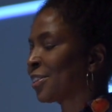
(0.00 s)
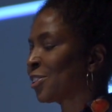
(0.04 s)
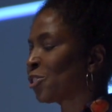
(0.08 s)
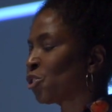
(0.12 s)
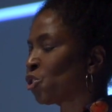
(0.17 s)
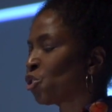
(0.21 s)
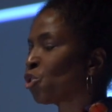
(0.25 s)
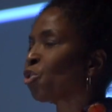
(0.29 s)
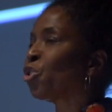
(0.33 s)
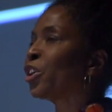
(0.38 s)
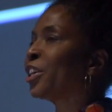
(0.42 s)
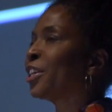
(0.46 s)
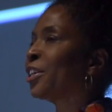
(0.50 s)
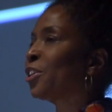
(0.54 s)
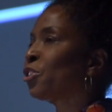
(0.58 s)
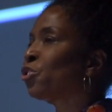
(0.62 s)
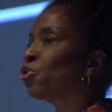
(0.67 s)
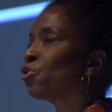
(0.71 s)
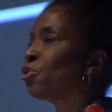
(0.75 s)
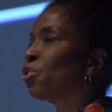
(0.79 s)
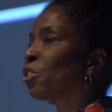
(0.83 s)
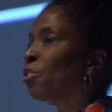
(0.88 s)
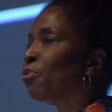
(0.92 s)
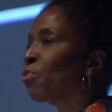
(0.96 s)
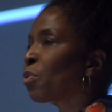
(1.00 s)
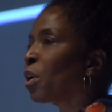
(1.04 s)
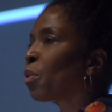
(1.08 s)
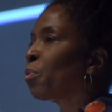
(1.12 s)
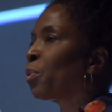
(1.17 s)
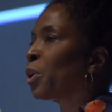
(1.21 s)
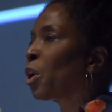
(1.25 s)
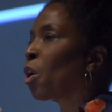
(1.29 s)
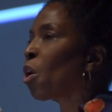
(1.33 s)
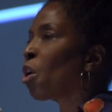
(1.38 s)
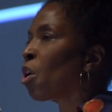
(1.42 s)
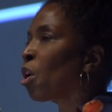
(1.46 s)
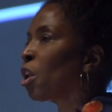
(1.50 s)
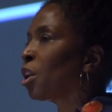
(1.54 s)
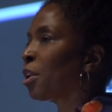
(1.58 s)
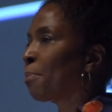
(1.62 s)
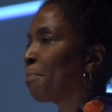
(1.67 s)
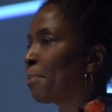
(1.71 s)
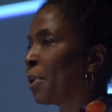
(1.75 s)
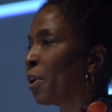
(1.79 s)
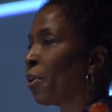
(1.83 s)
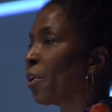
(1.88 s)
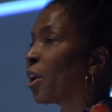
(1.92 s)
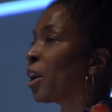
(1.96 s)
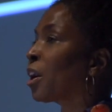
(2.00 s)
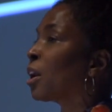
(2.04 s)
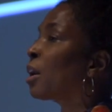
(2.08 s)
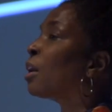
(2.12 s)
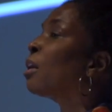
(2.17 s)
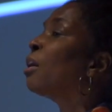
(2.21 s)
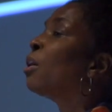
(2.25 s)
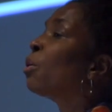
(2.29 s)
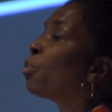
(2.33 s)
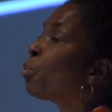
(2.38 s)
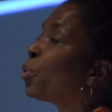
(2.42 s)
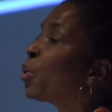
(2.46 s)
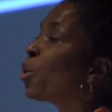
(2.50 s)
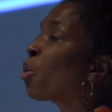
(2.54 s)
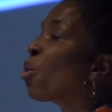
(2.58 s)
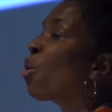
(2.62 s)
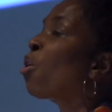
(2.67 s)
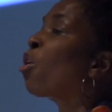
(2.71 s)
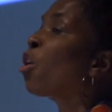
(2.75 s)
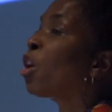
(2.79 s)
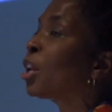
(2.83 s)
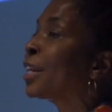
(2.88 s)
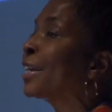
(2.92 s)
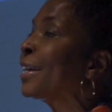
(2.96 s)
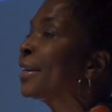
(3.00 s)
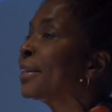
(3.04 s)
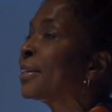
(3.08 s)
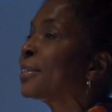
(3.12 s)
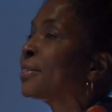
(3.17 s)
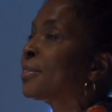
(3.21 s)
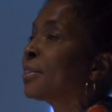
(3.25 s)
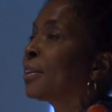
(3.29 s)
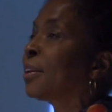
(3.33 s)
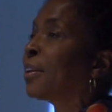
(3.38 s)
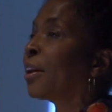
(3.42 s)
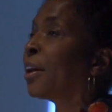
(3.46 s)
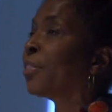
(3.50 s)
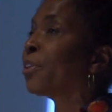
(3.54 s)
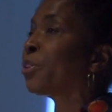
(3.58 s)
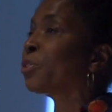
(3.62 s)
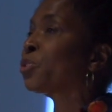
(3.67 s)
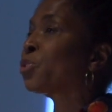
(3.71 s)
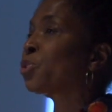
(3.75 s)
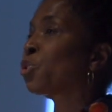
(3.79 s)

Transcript: short history of what we call America, we are all in it together.